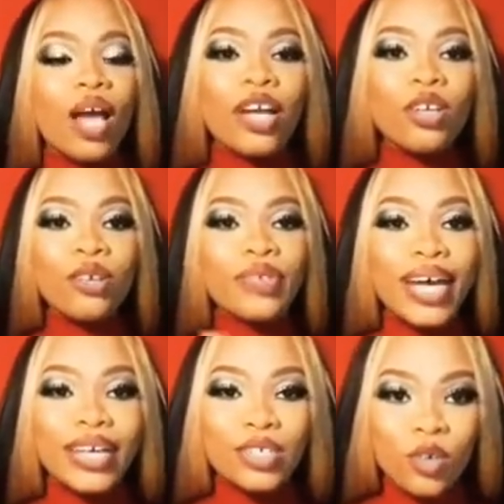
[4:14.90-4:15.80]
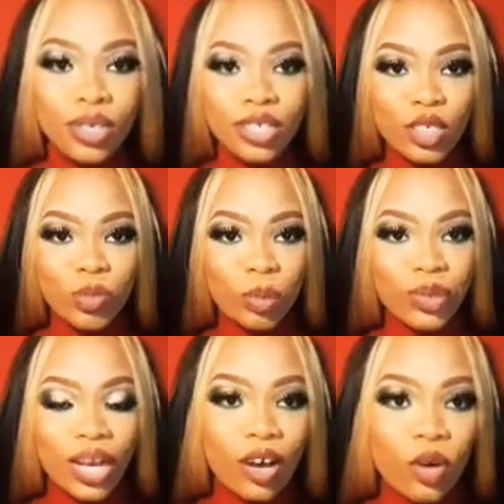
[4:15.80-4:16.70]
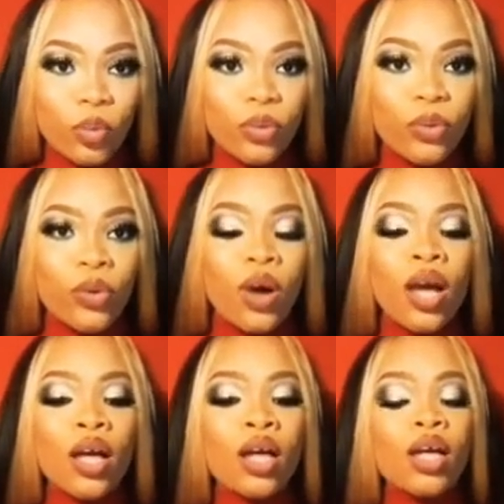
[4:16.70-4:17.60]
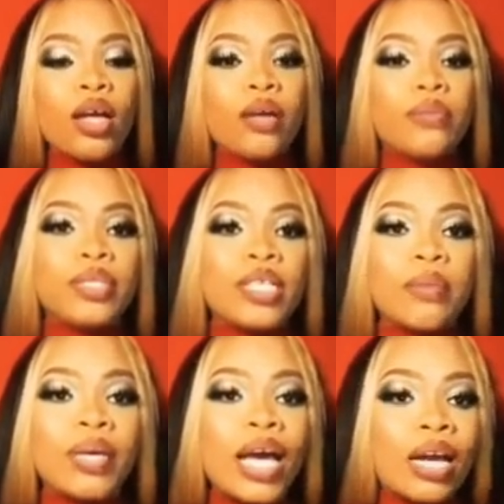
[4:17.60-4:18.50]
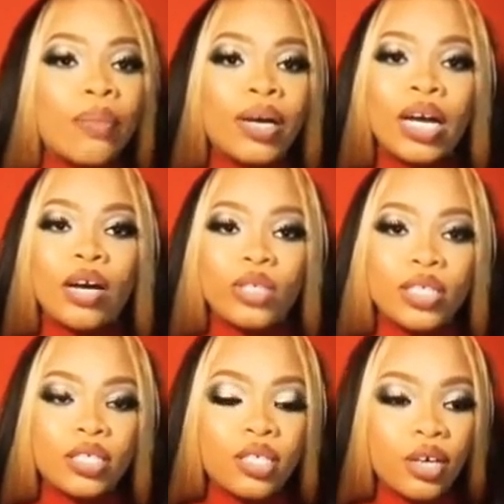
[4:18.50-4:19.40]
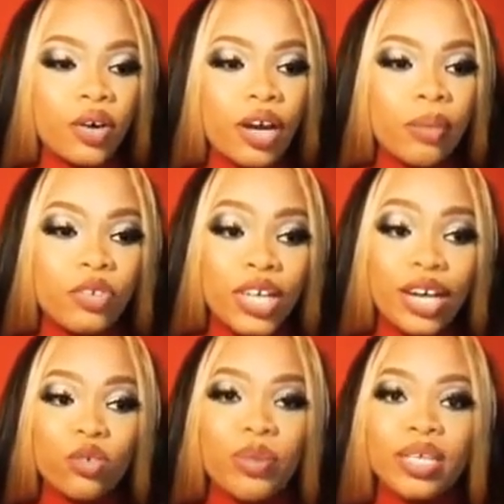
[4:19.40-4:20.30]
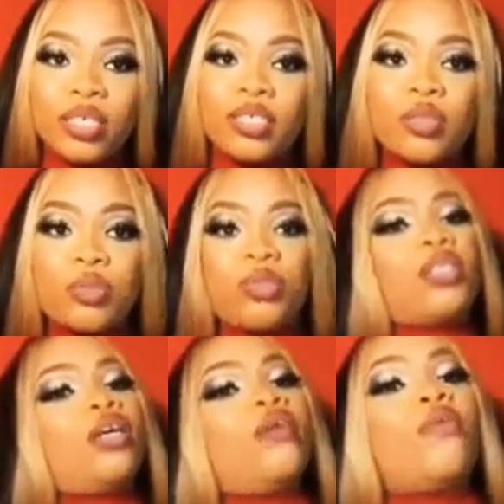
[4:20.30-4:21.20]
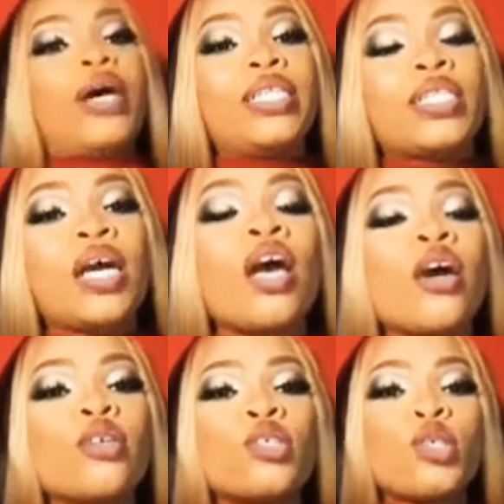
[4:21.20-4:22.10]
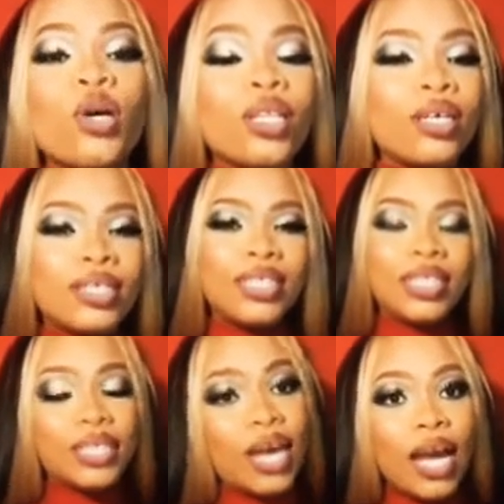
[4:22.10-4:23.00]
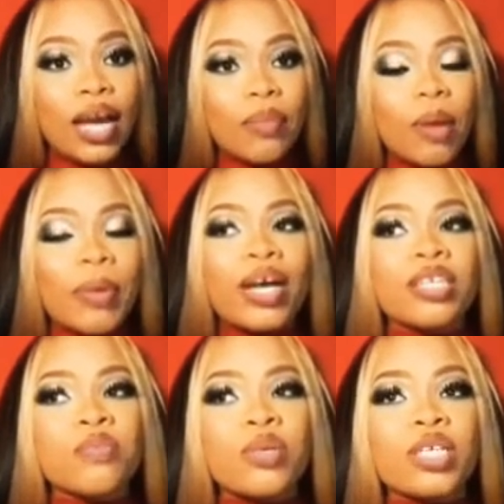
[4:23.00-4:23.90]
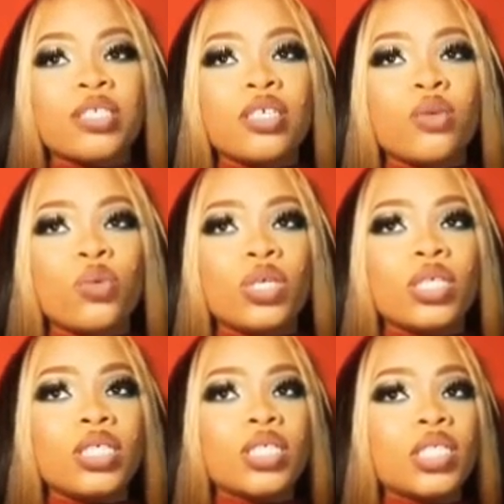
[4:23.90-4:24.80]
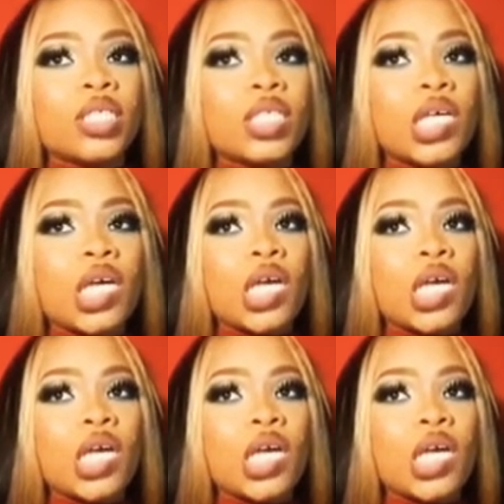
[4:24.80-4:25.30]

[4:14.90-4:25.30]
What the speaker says: I don't know if you guys know this popular couple, Temi and Amaka, on Instagram, Ricardo Banks' brother, right? So there was this time, Amaka's birthday was,